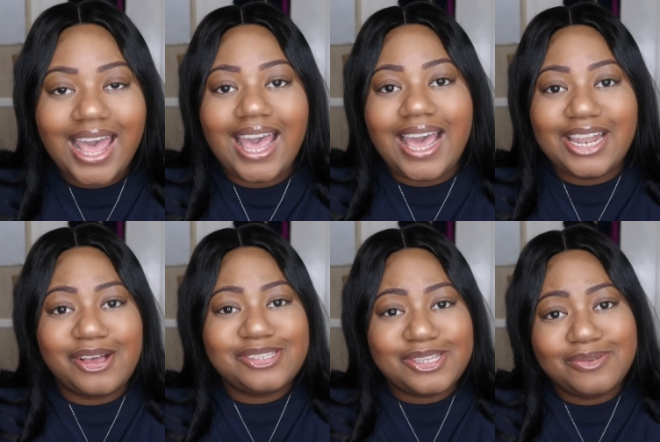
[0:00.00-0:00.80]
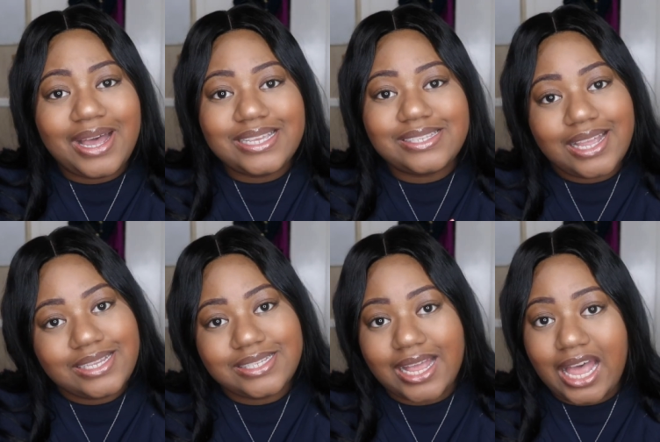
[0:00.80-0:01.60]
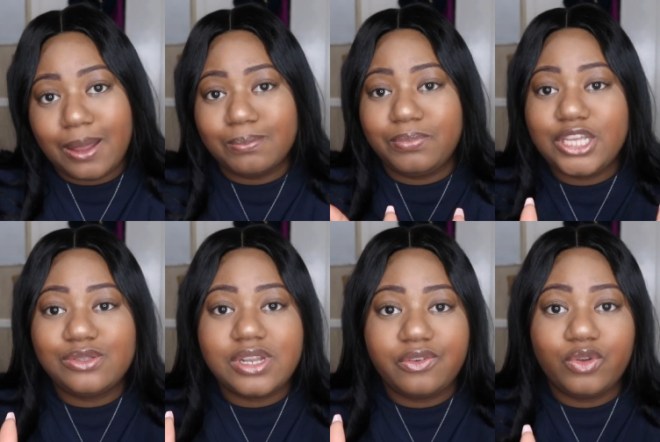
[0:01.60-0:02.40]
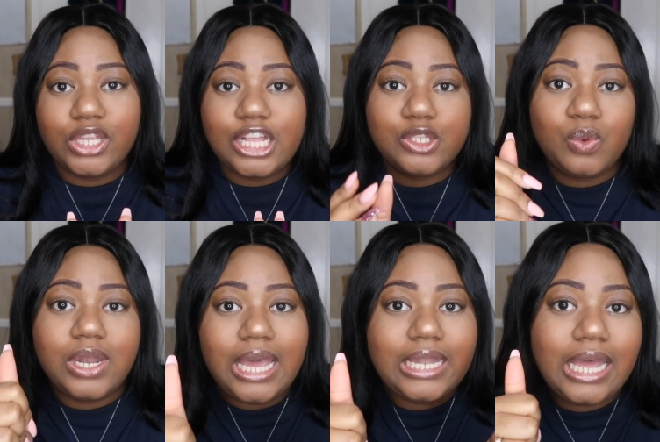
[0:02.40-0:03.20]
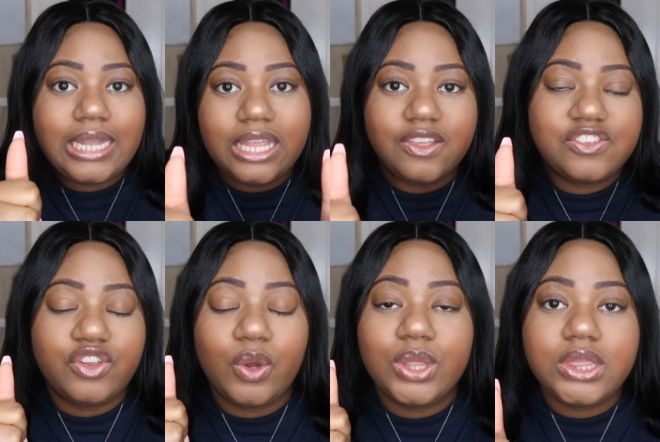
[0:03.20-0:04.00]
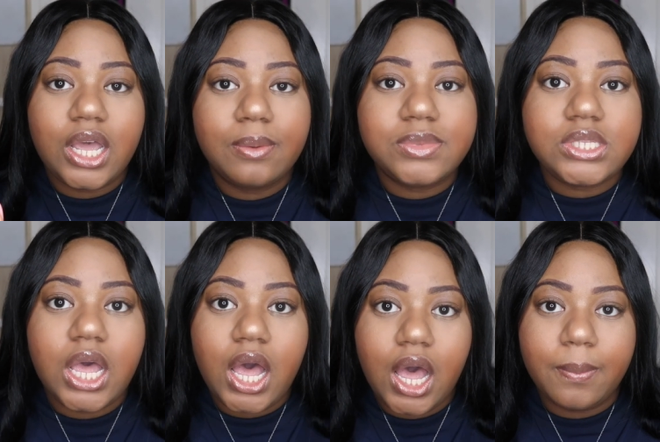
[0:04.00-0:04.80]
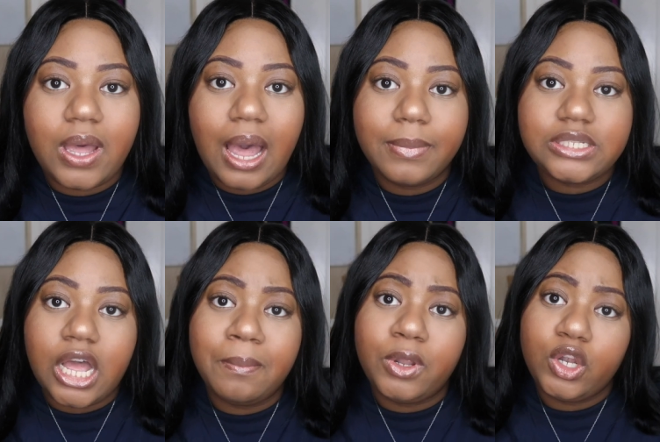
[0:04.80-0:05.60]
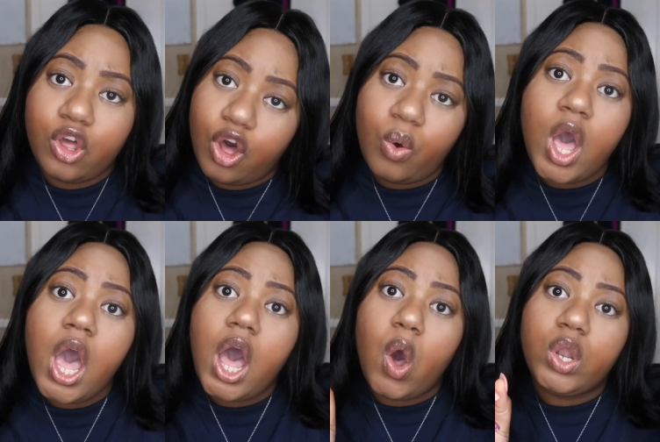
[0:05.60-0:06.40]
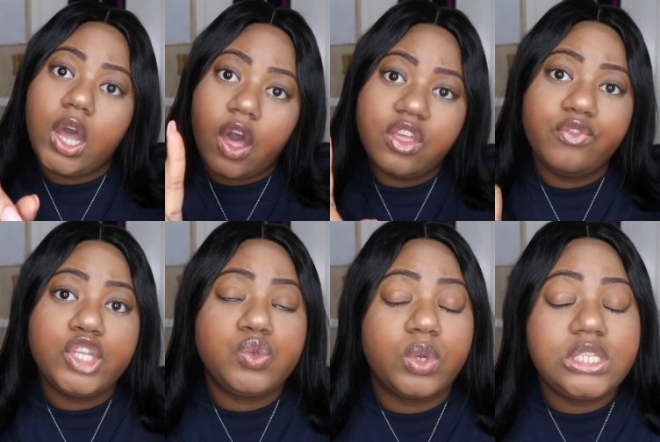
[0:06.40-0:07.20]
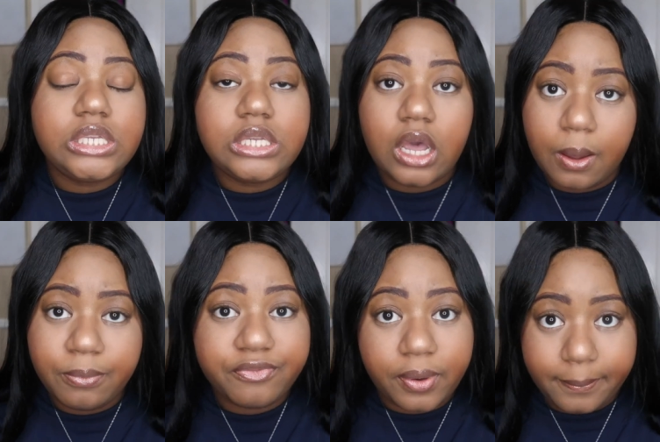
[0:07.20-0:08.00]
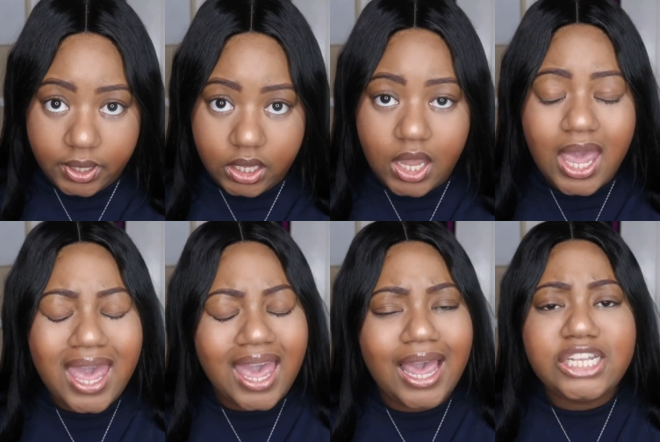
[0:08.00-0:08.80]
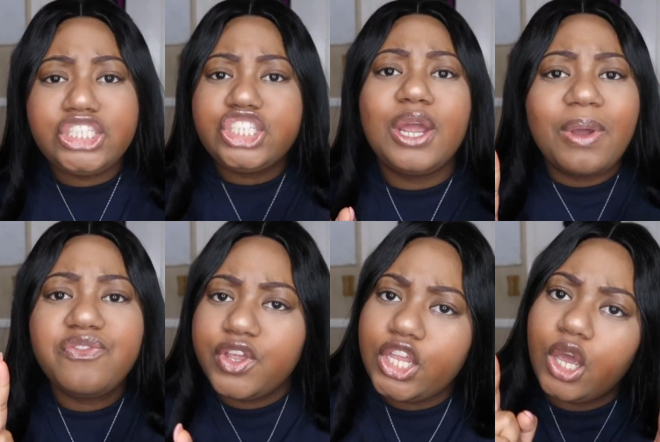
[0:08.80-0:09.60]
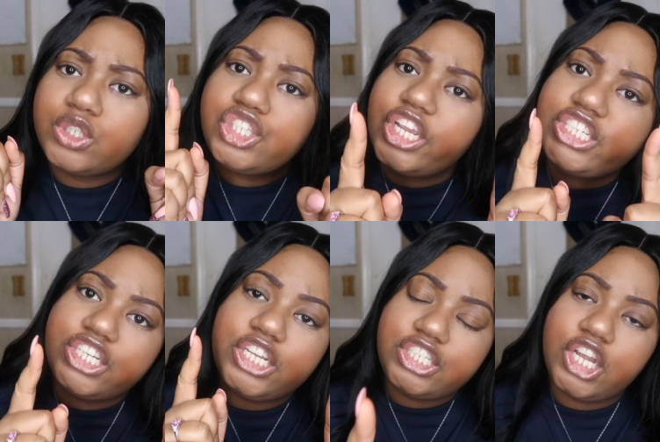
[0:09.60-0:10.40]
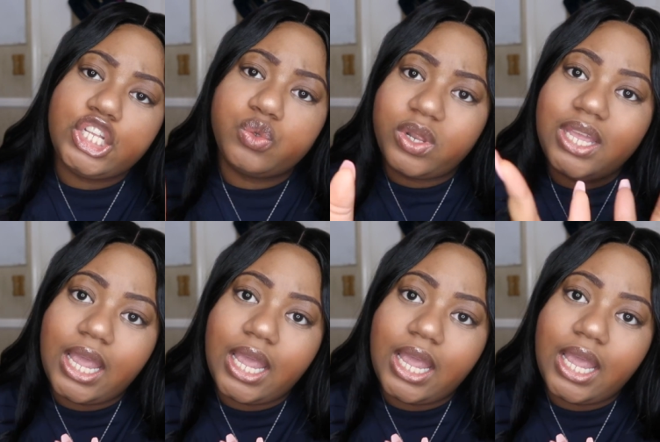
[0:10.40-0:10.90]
And I'll see you guys next time. Please do not forget to like, give this video a thumbs up. Comment down below on other videos you want to see come from me. And share my video. Share. 2018,